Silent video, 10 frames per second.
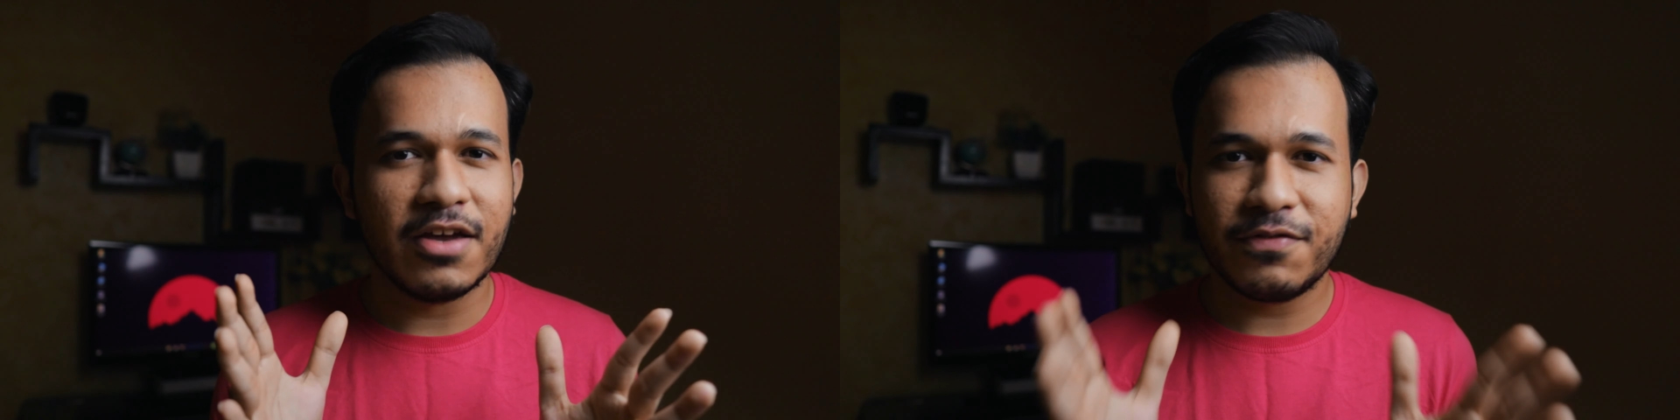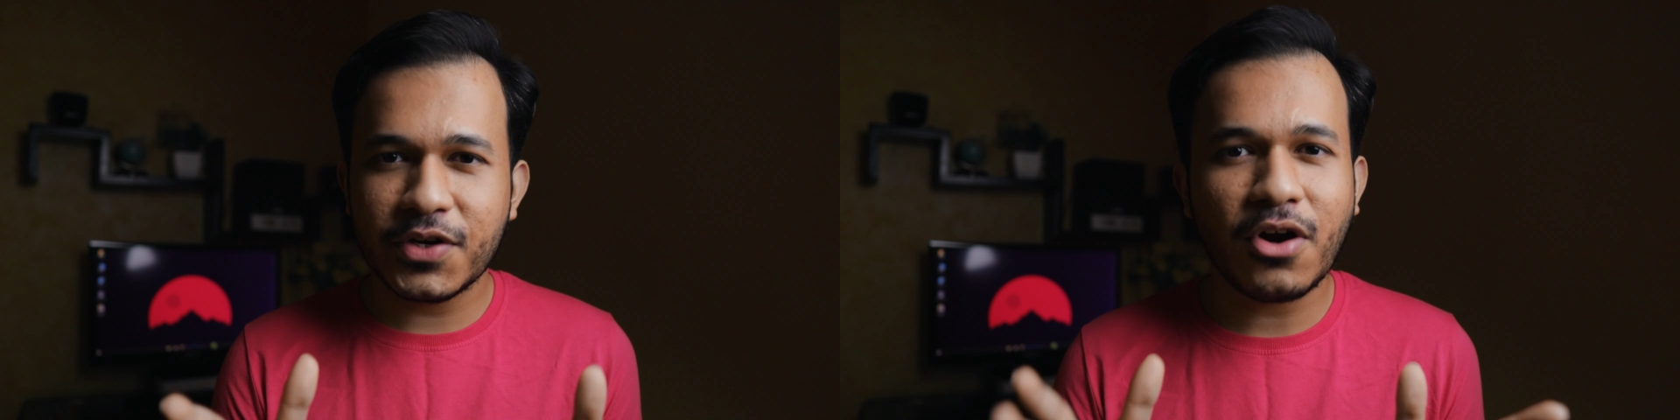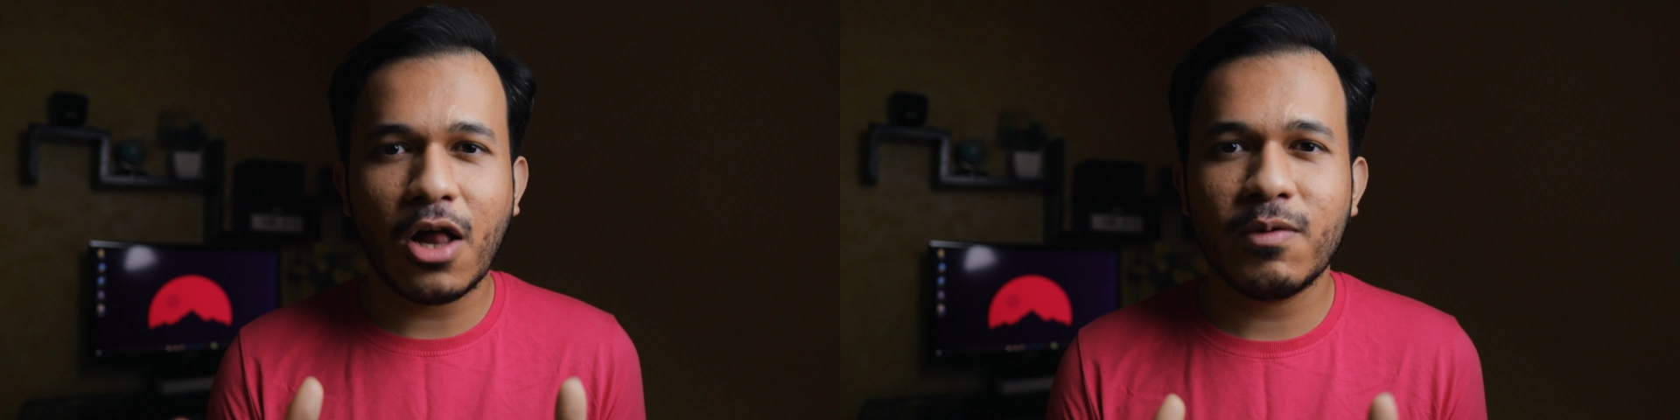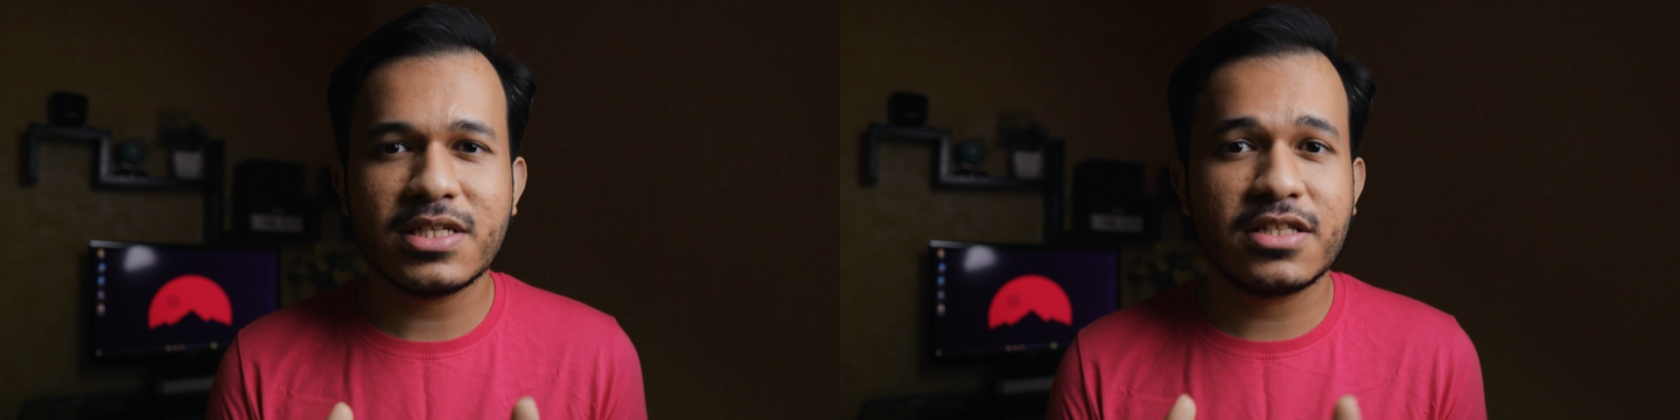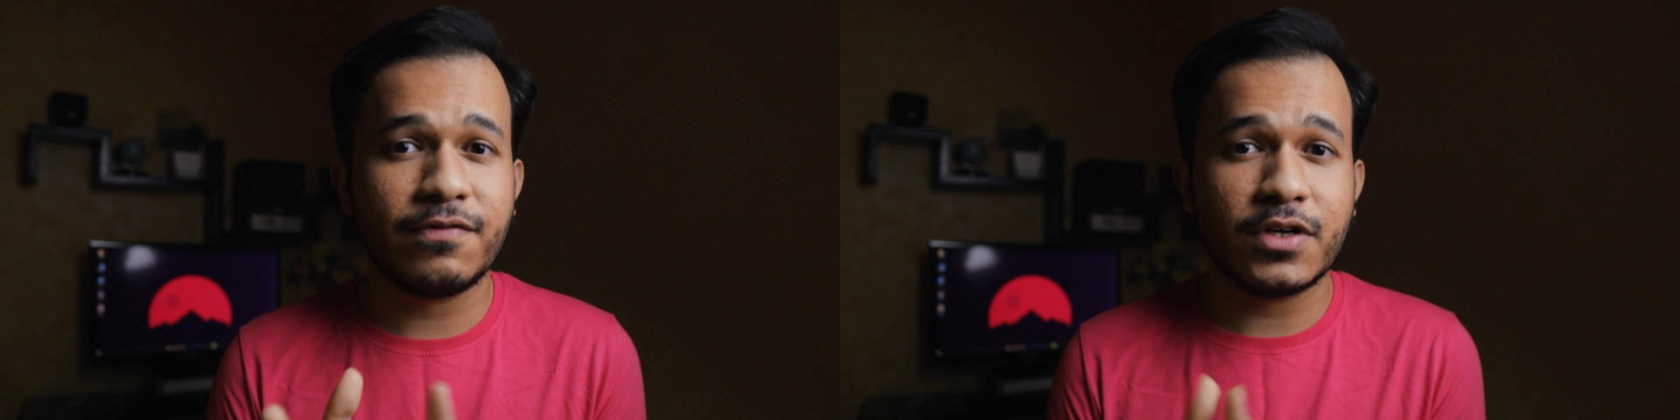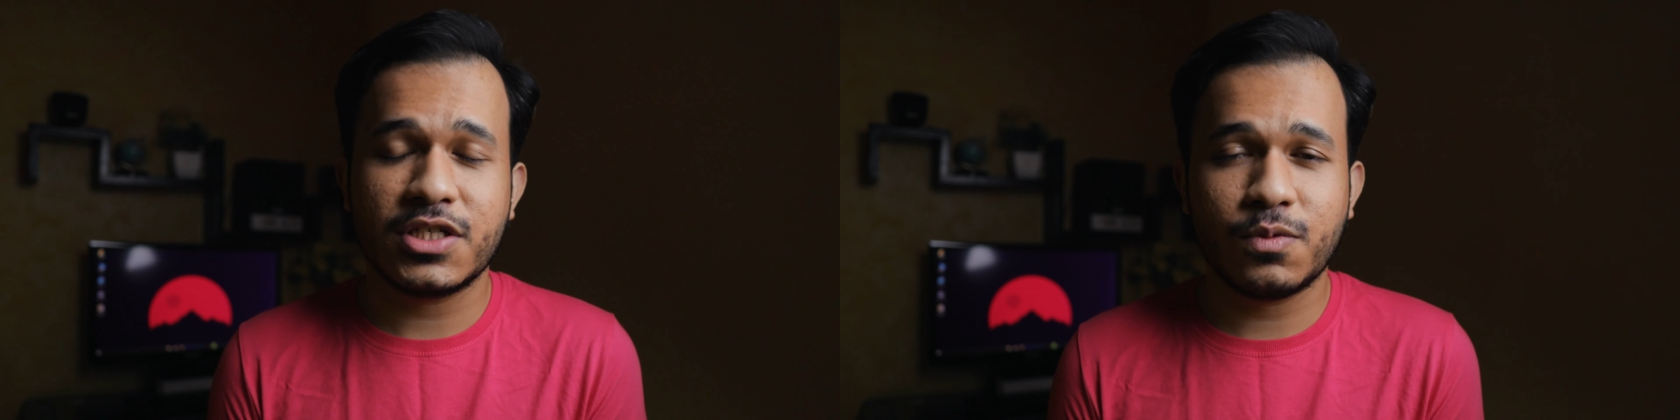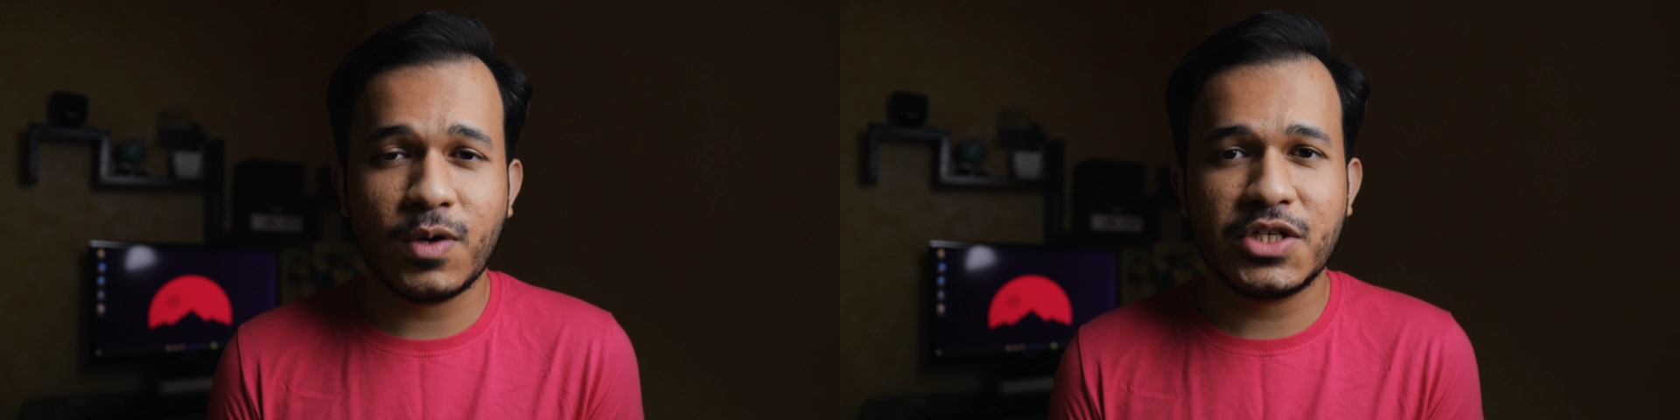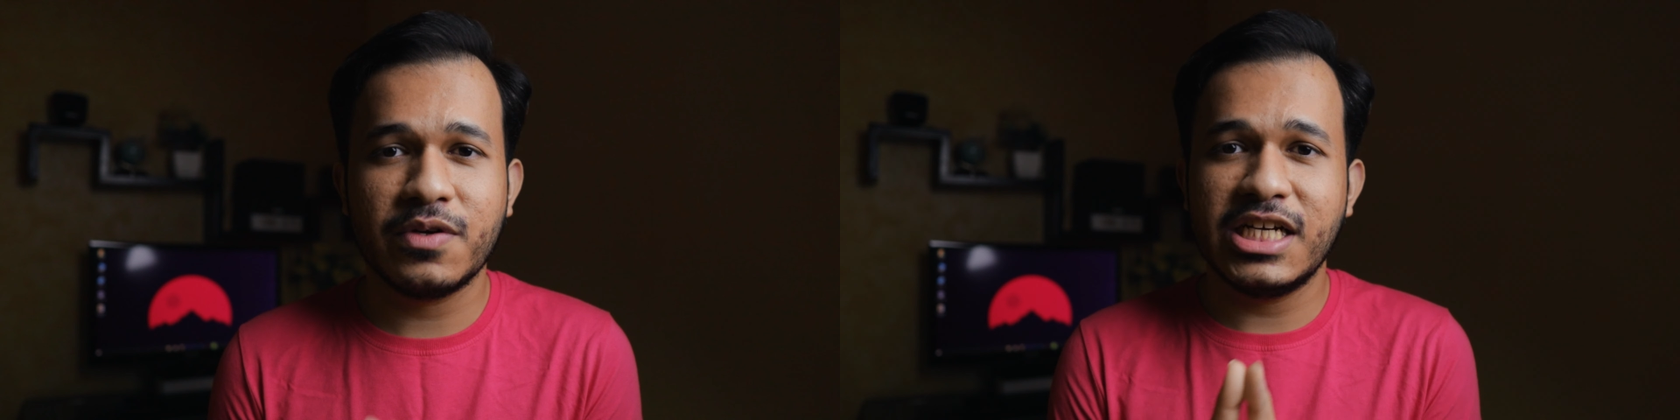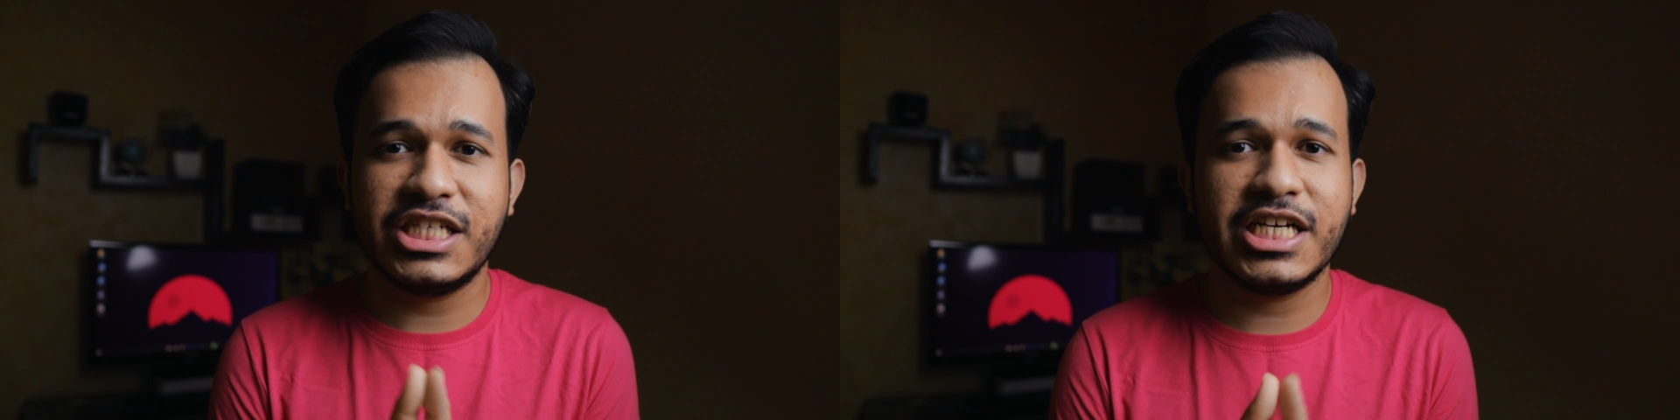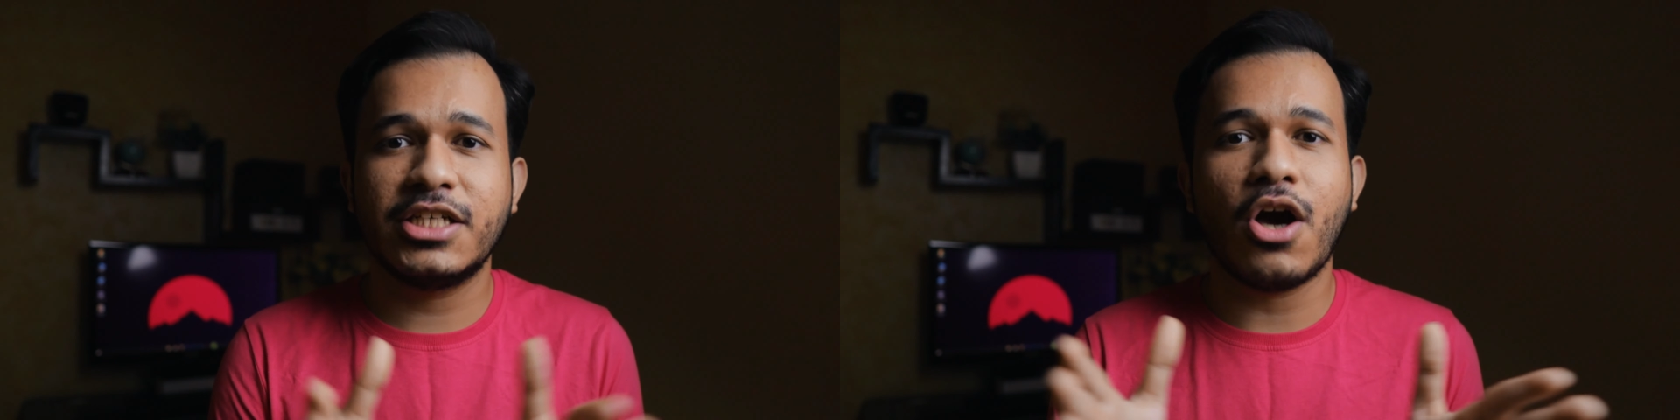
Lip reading: If you're always the first one to initiate